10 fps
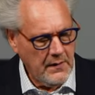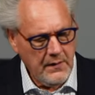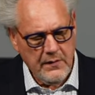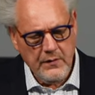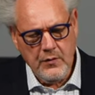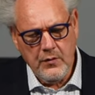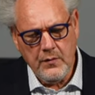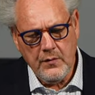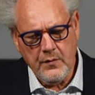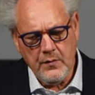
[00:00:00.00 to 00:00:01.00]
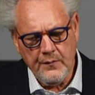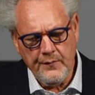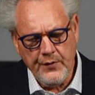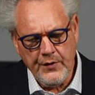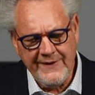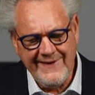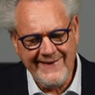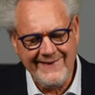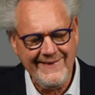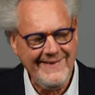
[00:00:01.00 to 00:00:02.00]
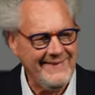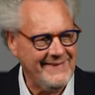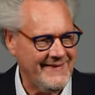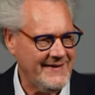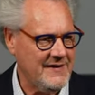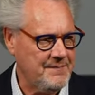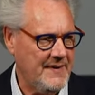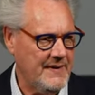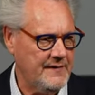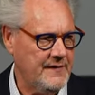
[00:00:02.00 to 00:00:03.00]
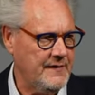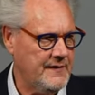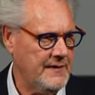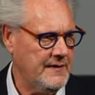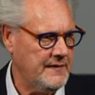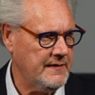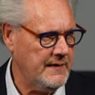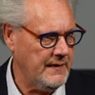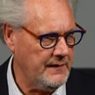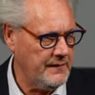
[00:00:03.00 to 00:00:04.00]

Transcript: you were dead in trespasses and sins.